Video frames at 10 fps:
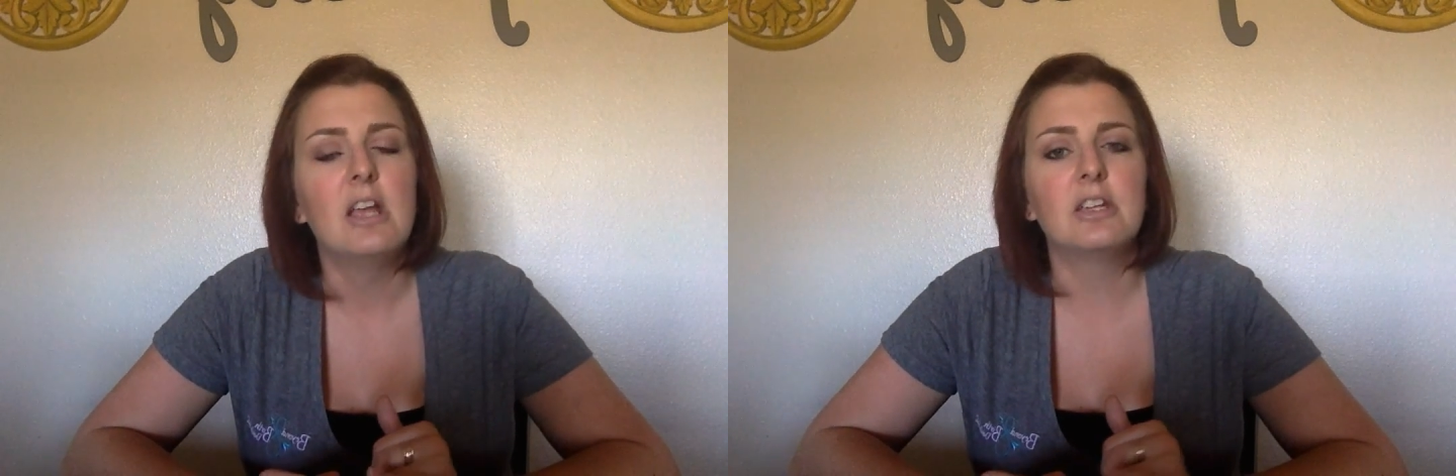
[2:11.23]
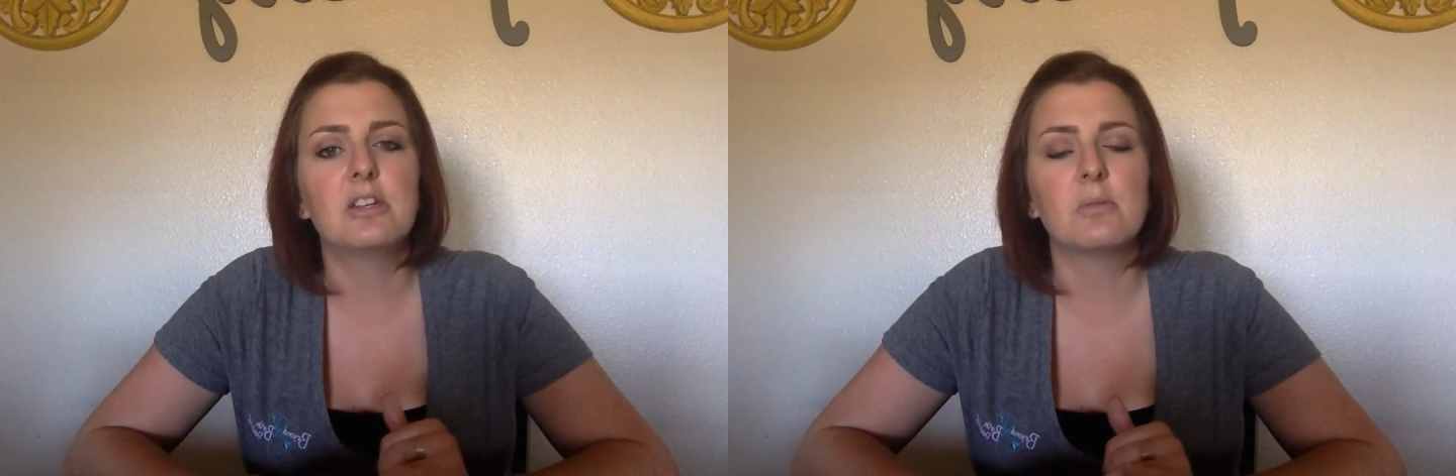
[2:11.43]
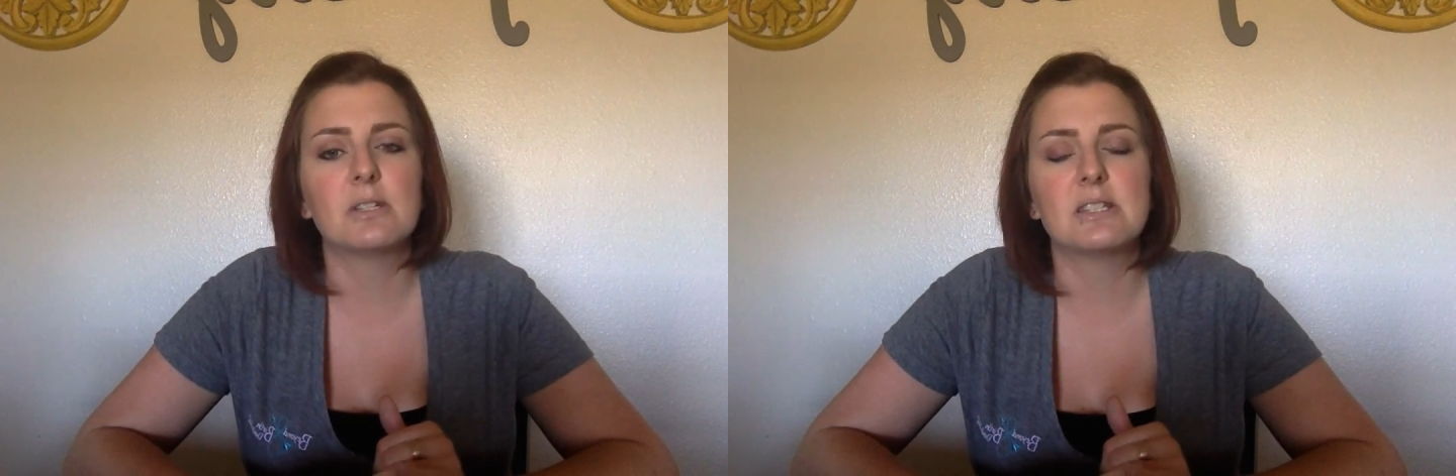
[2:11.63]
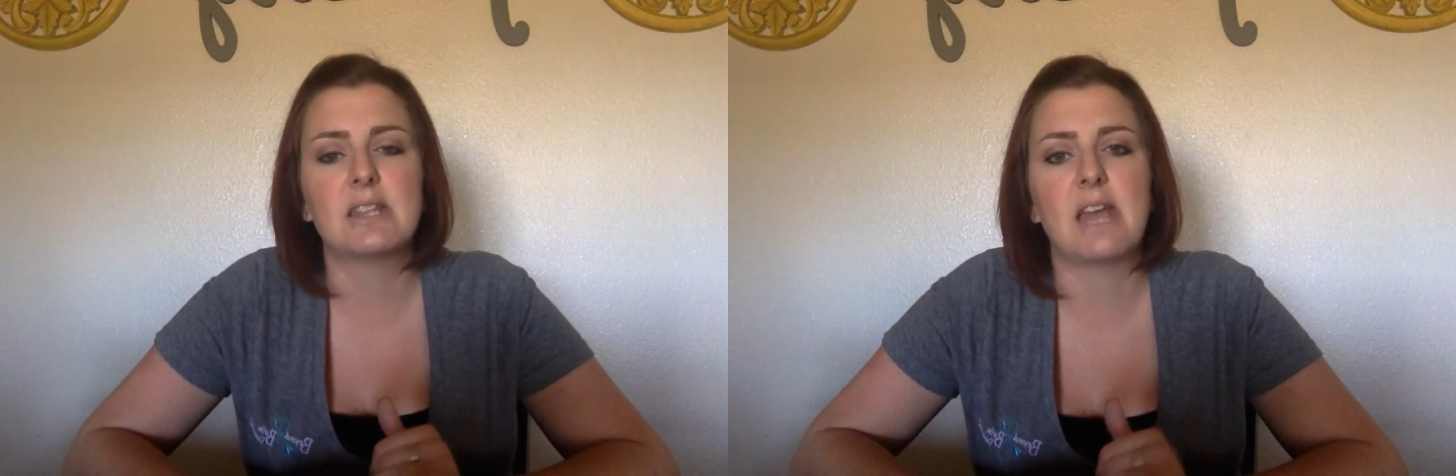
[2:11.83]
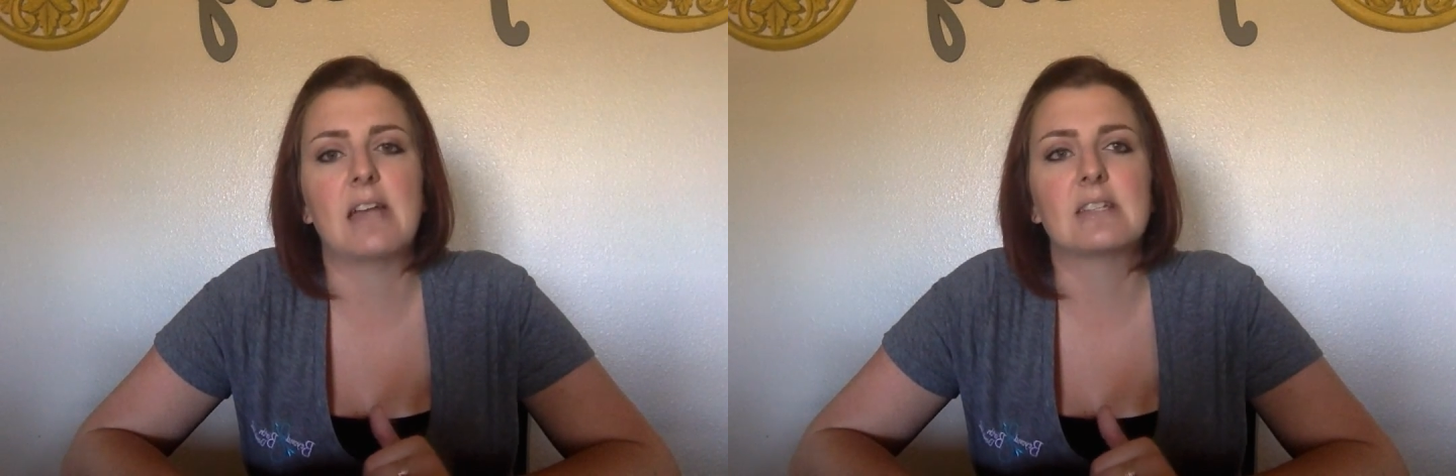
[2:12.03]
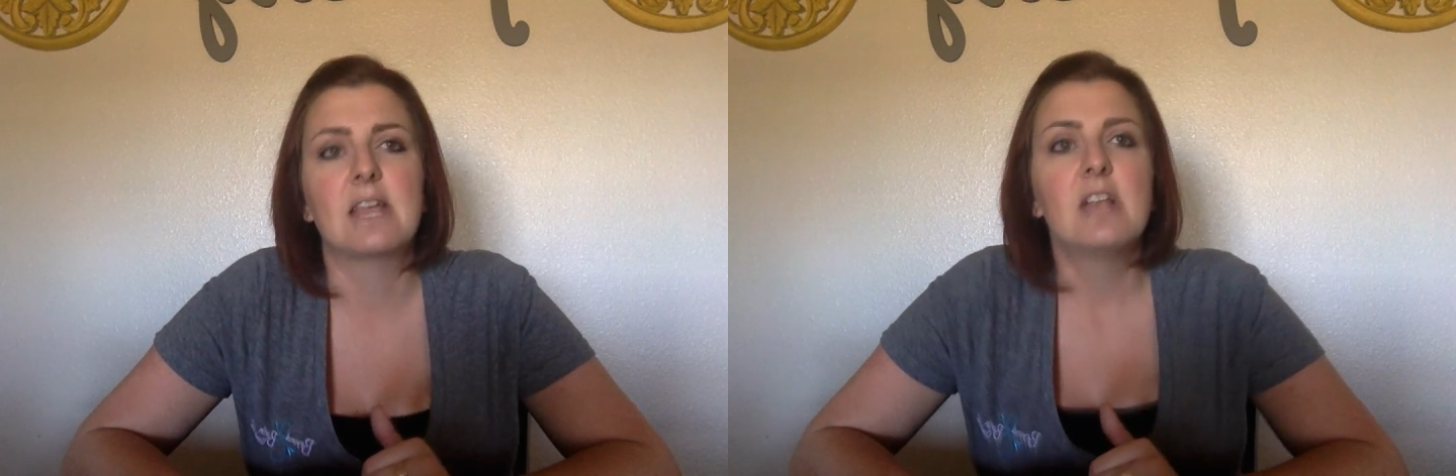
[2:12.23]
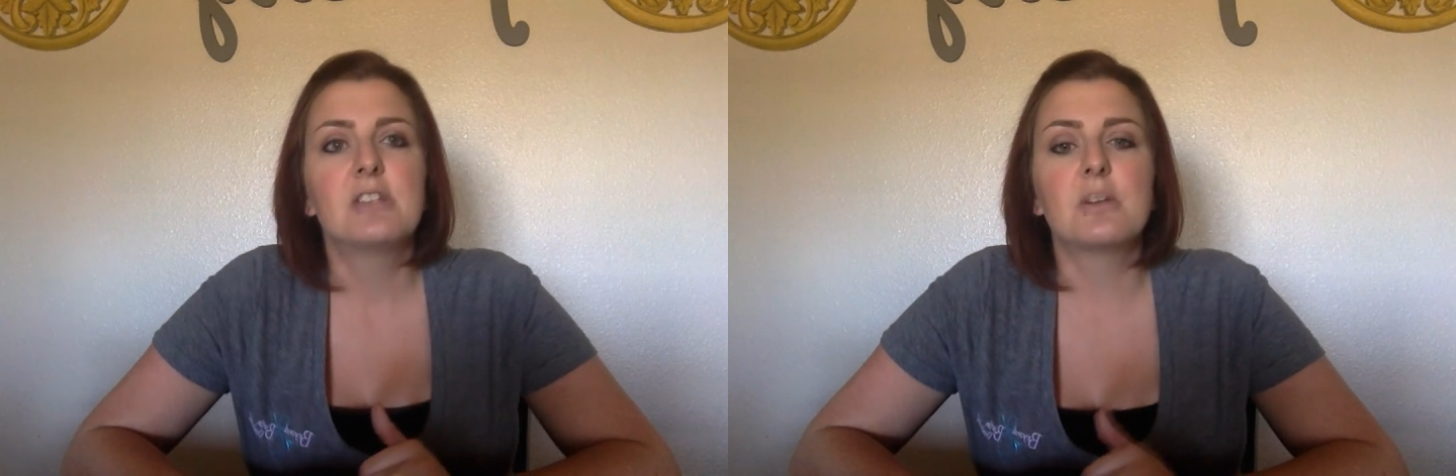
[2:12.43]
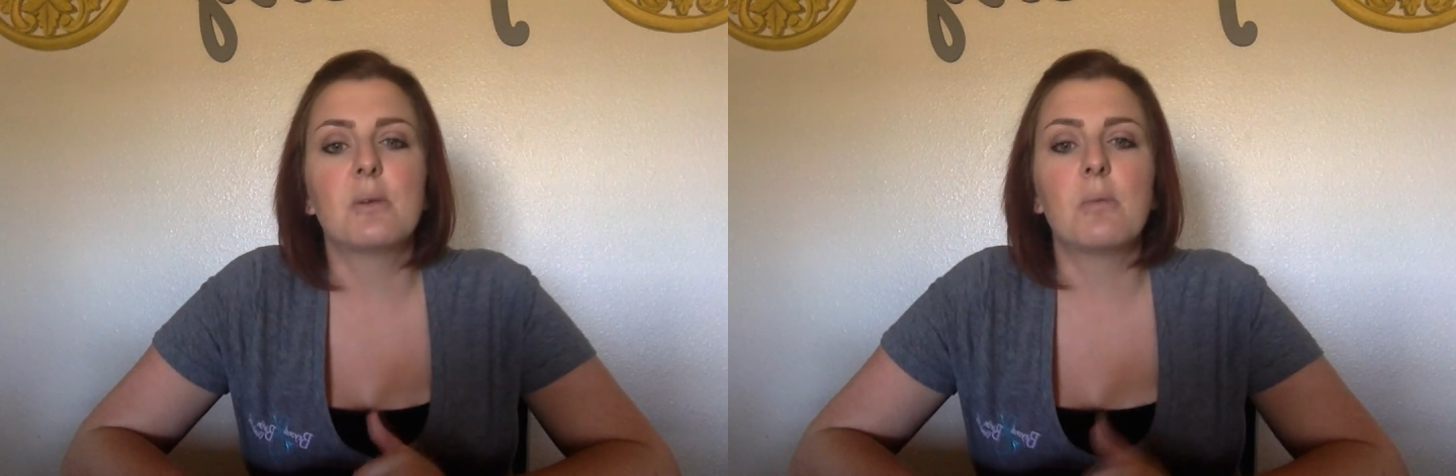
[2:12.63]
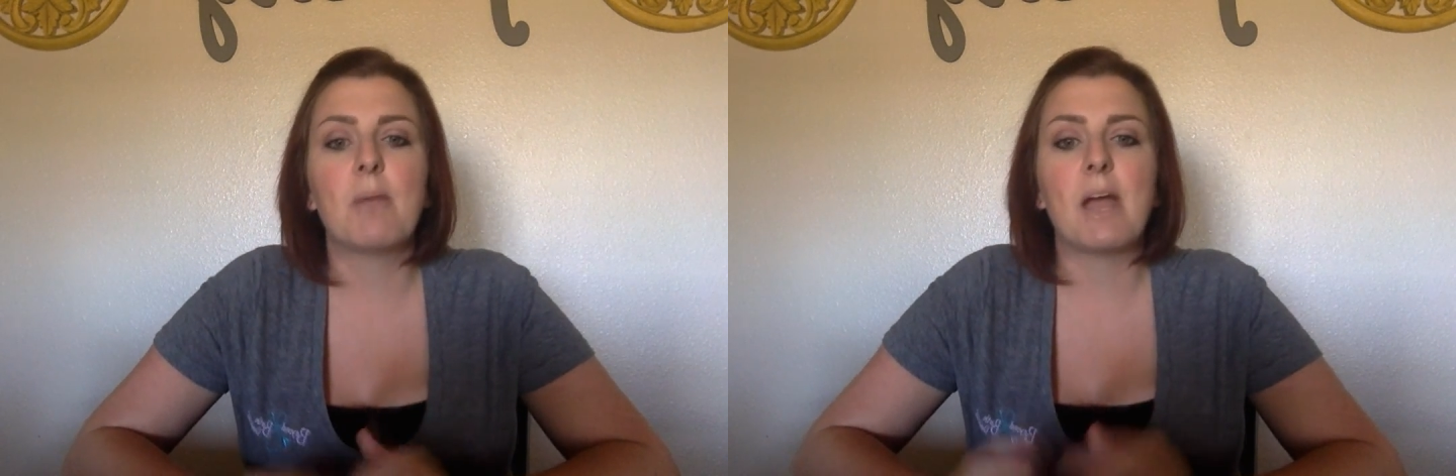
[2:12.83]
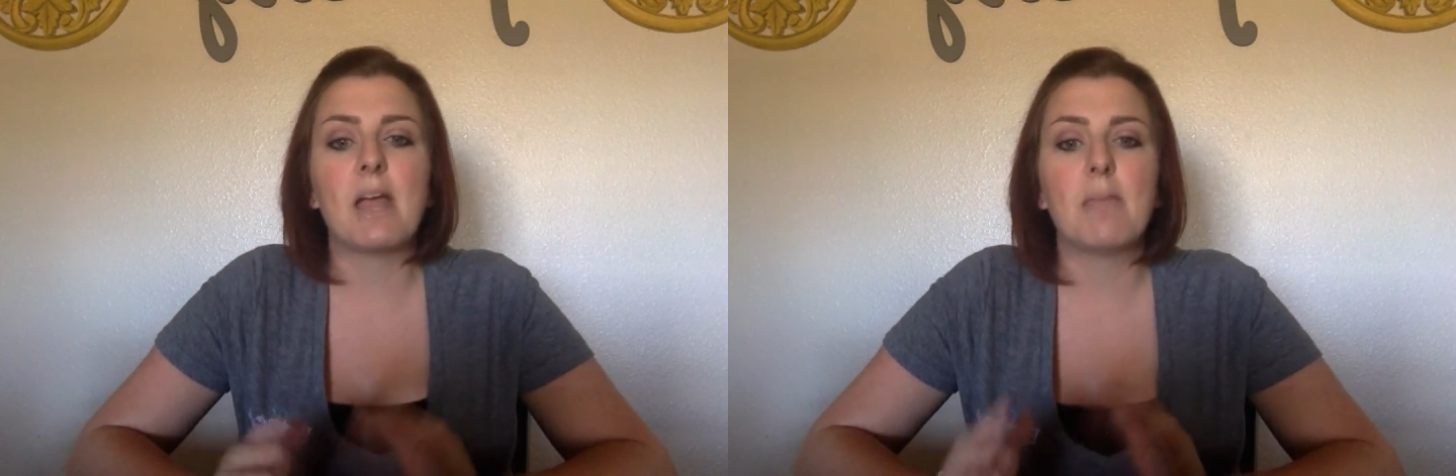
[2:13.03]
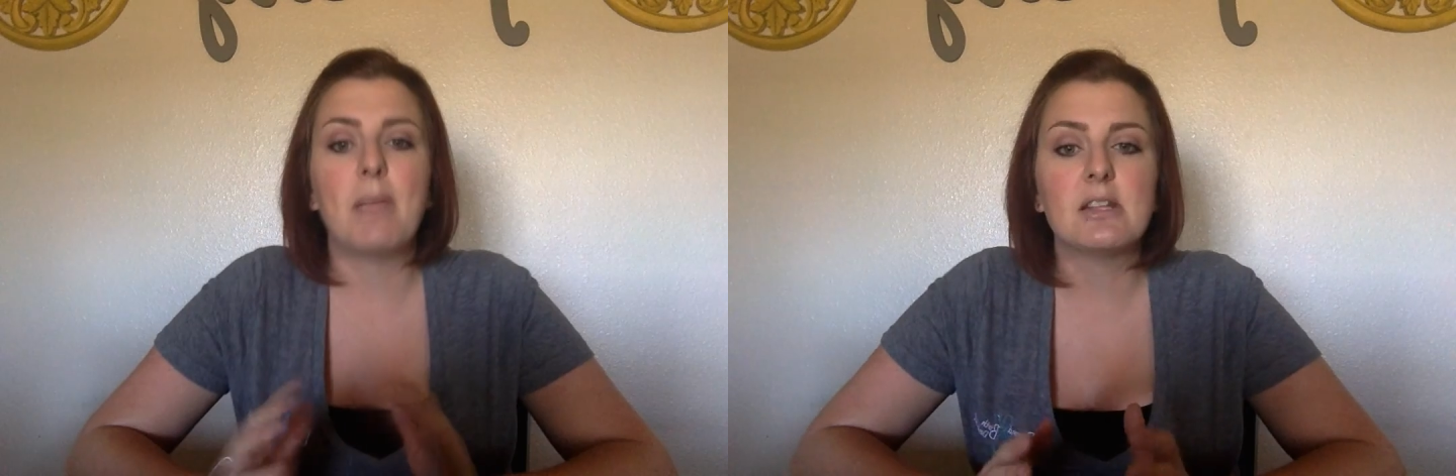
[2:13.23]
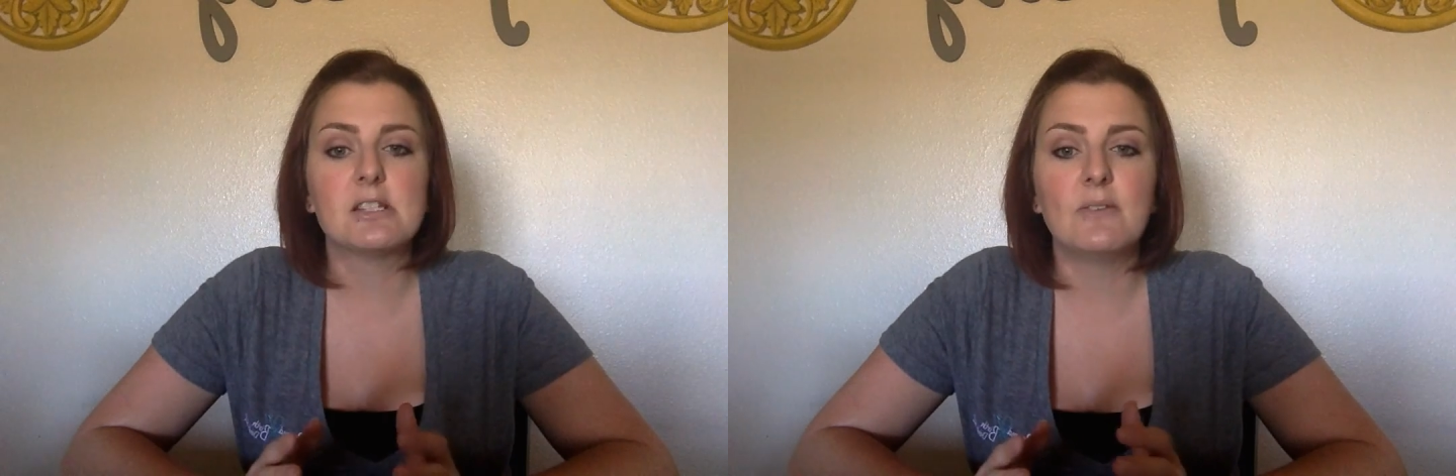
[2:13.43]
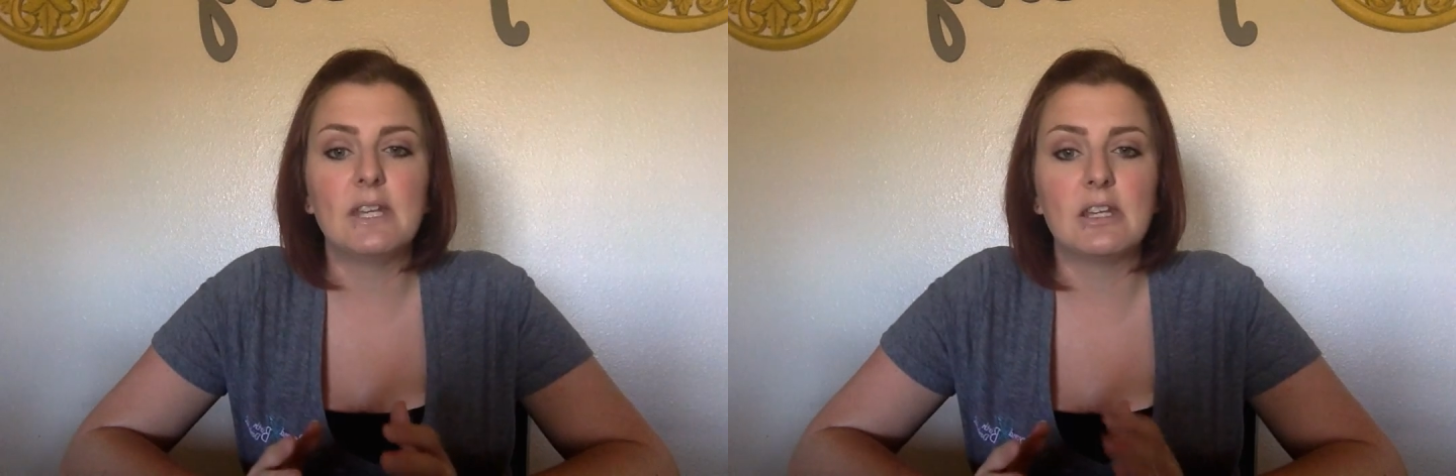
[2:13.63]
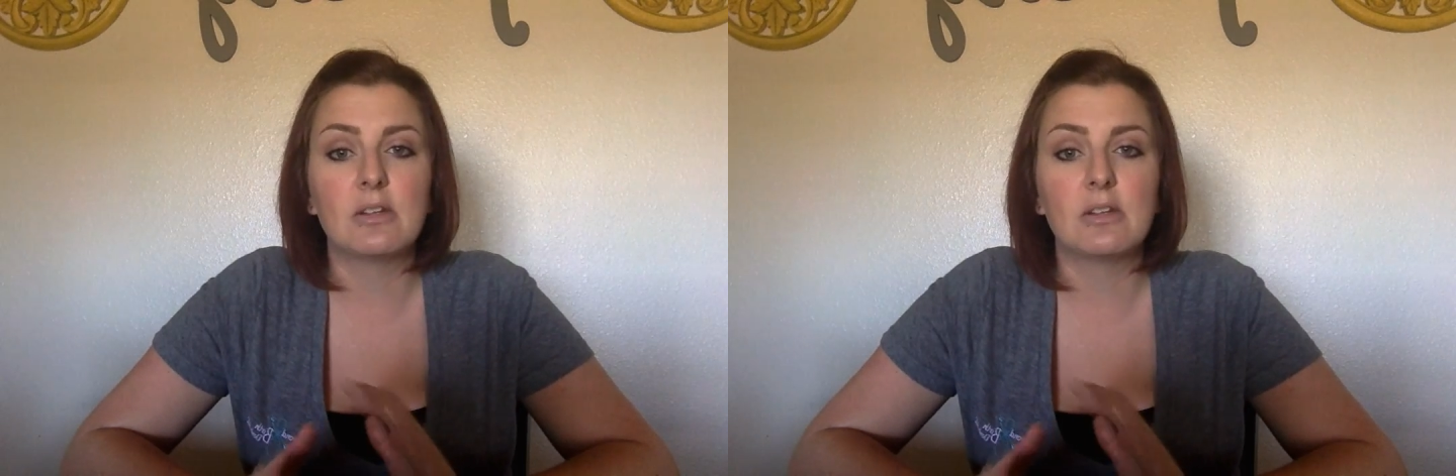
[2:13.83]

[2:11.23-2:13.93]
You don't want to see that. So by pace feeding,